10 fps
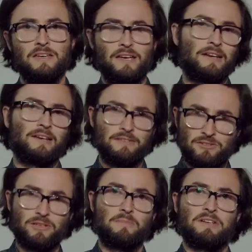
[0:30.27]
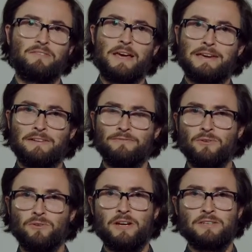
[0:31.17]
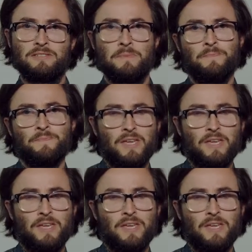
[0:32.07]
and doing a bit of layout for us.